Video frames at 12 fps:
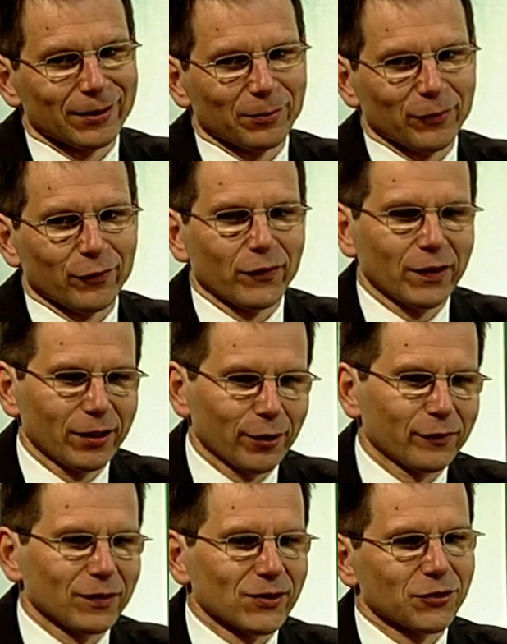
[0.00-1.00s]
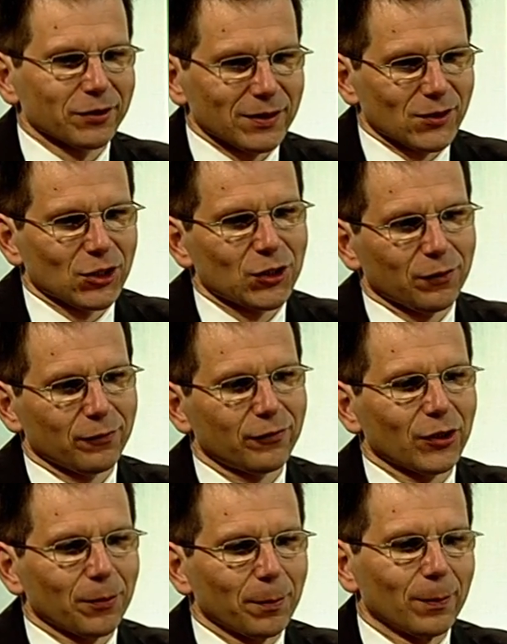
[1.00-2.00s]
if you think of this transition
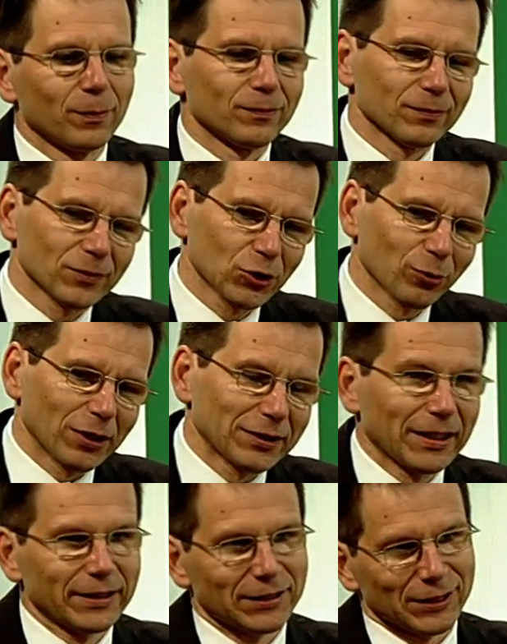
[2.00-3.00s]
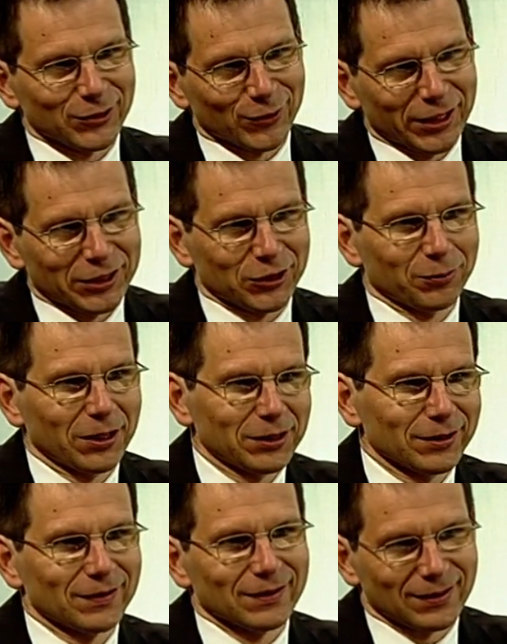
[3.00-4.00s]
from 2080 to
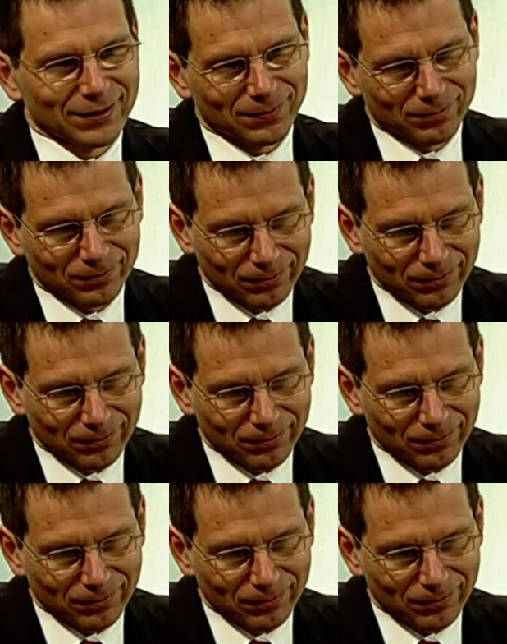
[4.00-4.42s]
80-20, this